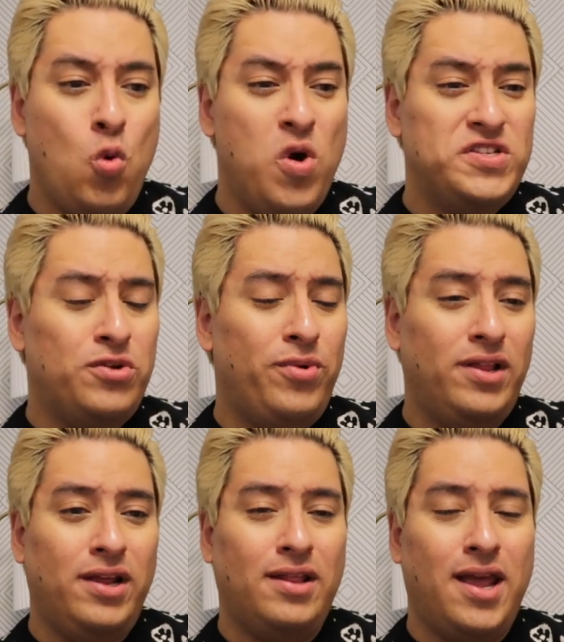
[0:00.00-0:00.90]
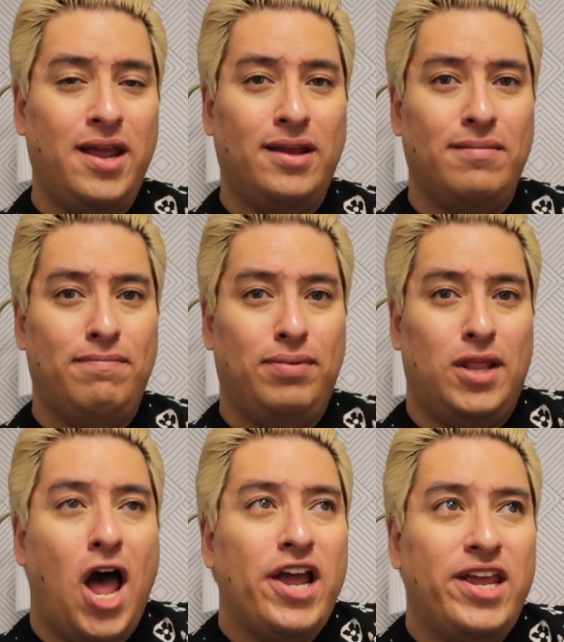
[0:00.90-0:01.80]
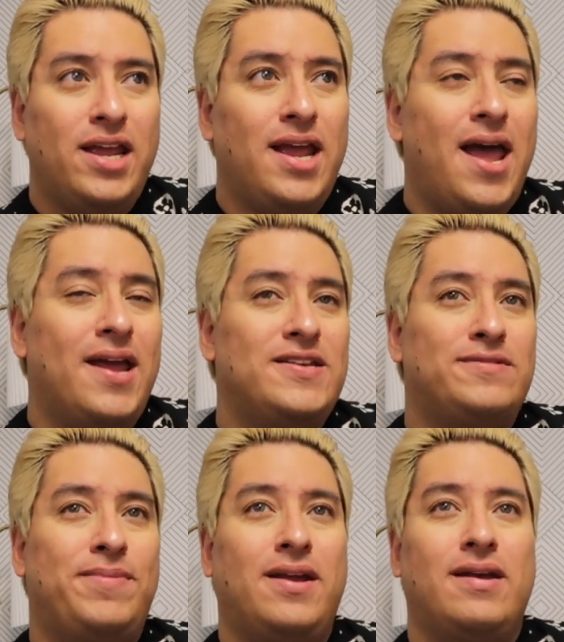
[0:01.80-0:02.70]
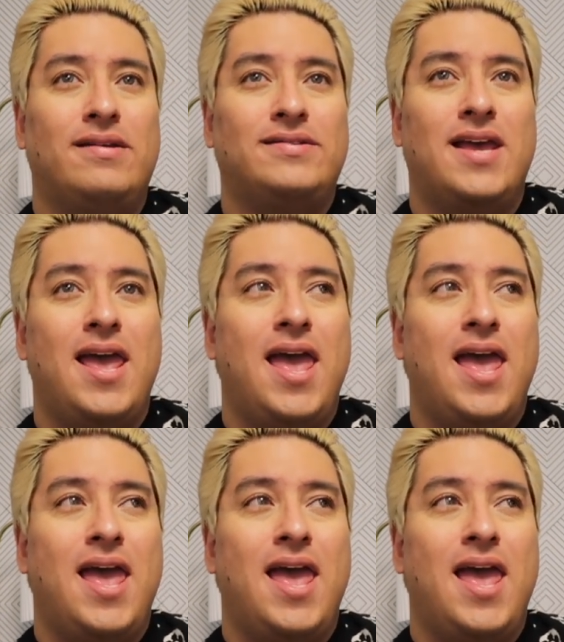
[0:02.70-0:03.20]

wasn't really like vlogging, guys, because